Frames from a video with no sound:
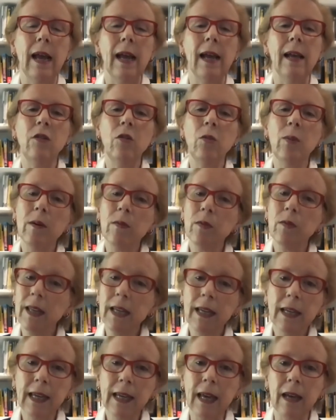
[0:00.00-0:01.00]
and do
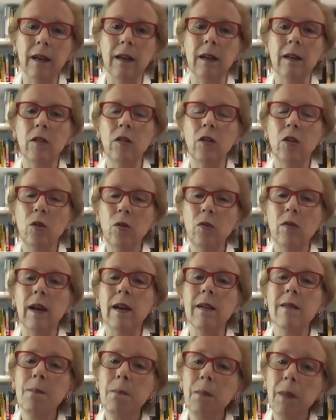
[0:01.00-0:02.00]
everything it can to use
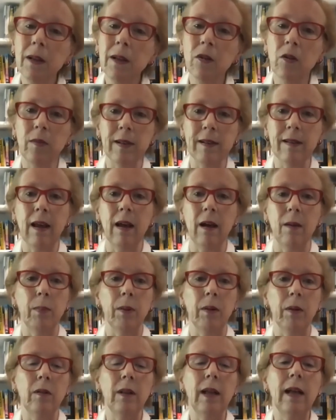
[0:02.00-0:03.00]
as much of its
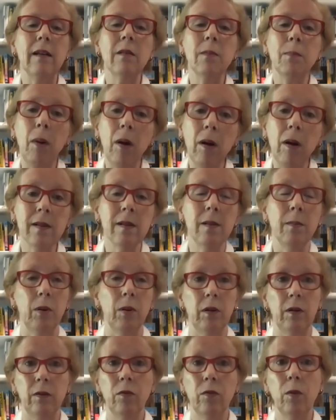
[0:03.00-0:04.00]
capital as
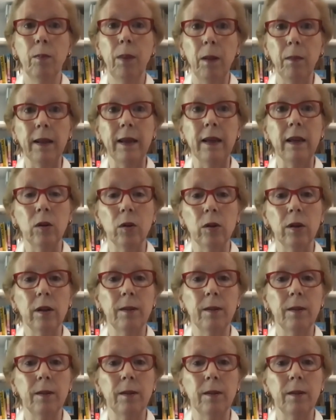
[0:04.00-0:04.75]
possible for public good.